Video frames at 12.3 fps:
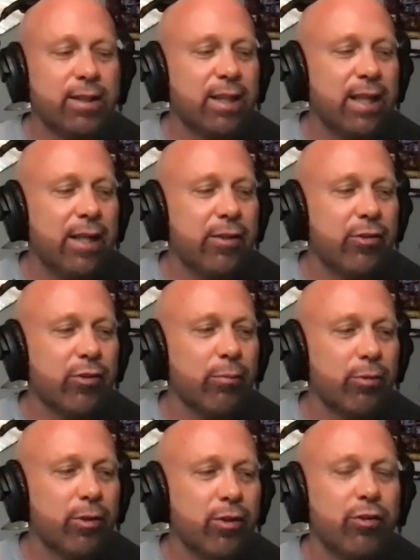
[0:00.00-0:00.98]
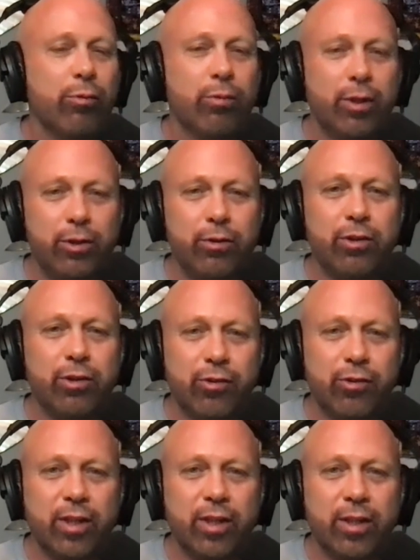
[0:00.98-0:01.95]
to add something to what you
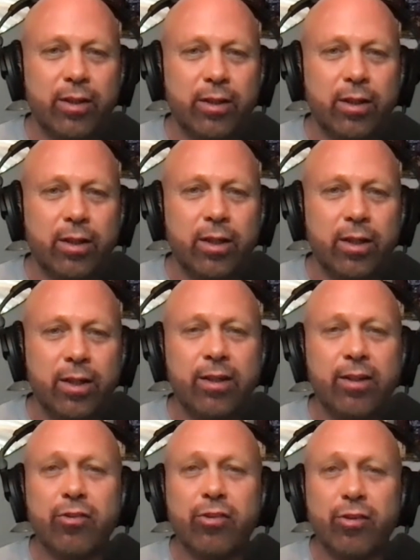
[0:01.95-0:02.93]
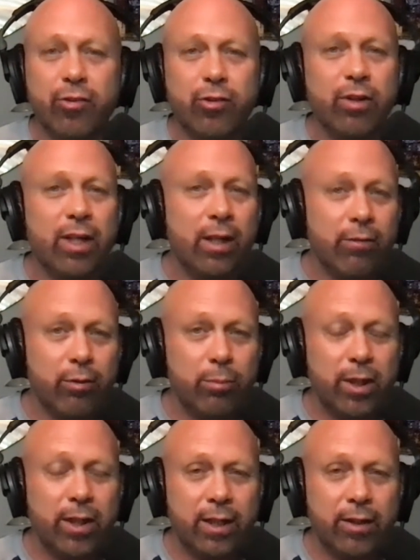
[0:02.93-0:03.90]
just said. And this is to
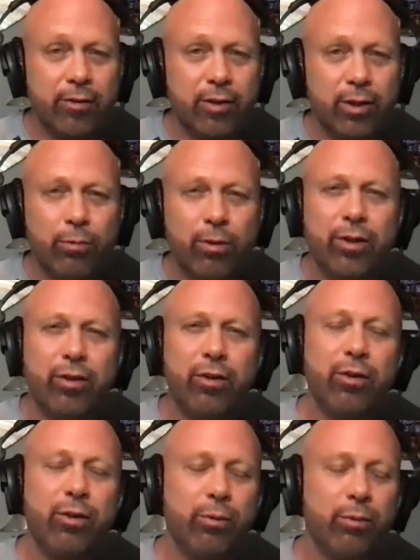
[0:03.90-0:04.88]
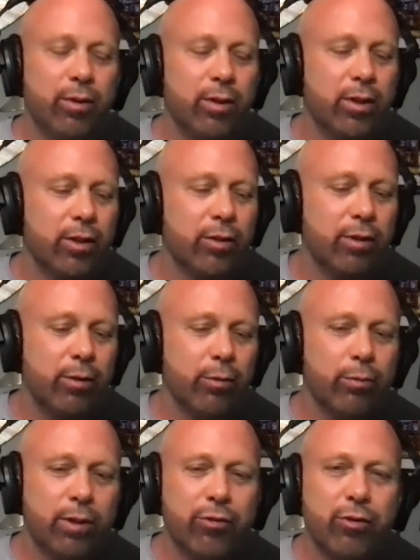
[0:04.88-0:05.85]
everybody out there, whether you agree with
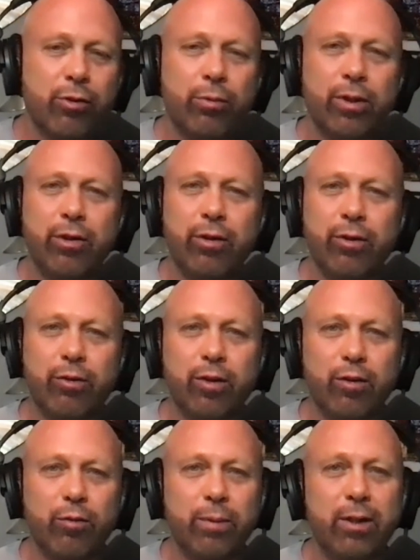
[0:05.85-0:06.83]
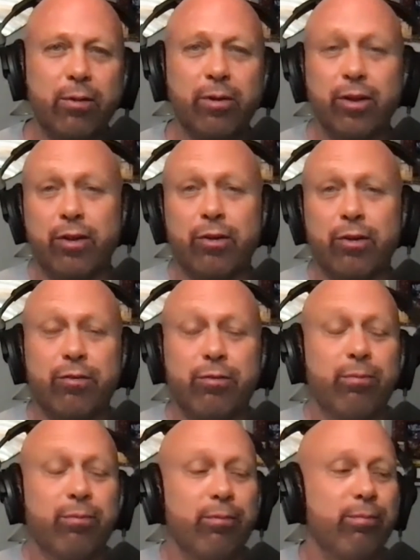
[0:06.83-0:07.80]
Russell, whether you agree with me, whether you
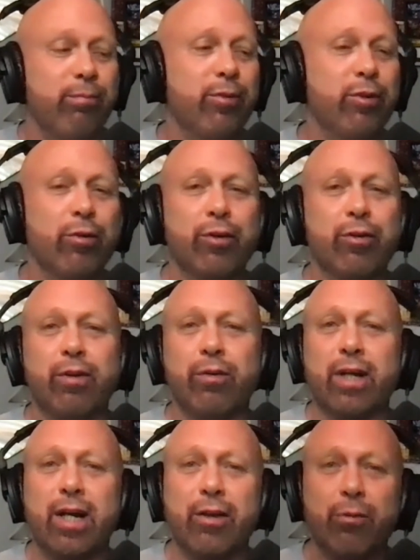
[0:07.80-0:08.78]
don't agree with either